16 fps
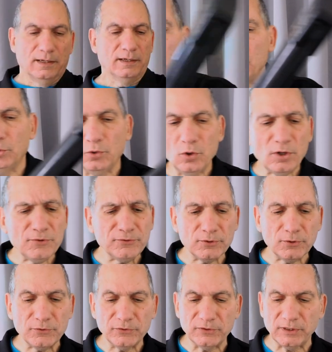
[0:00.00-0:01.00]
You'll
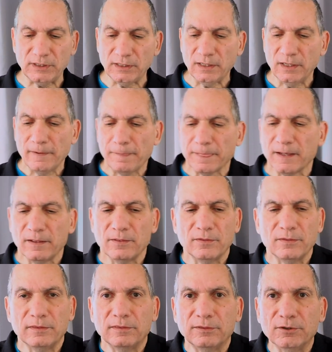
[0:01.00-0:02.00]
also see
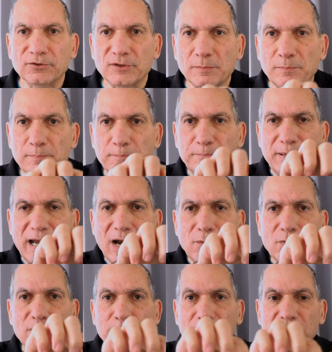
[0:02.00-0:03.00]
there's a
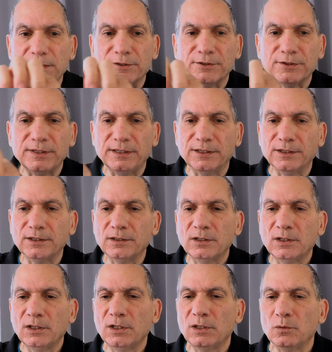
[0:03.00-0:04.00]
power meter here,
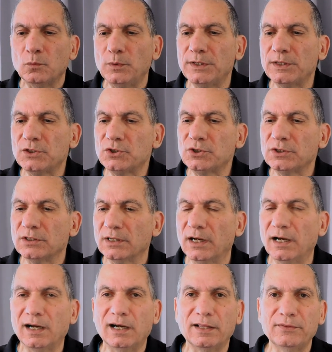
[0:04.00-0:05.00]
which
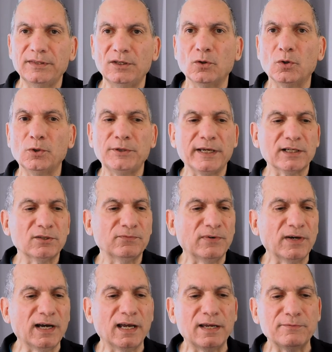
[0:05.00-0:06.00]
on the old
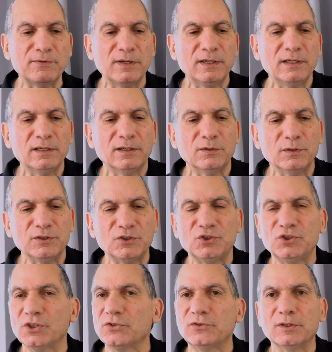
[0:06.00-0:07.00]
X5 is
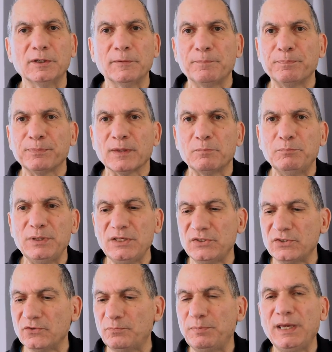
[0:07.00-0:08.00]
just a
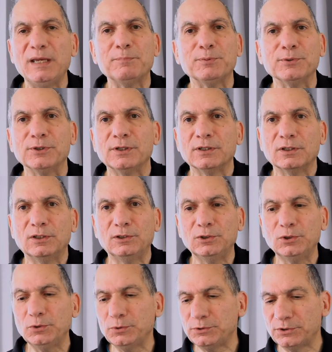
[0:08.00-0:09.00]
piece of paper
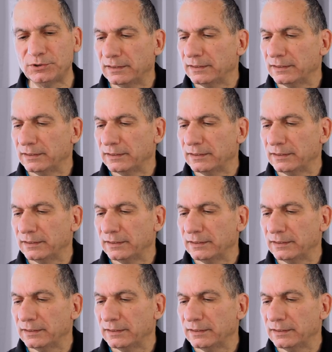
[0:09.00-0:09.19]
glued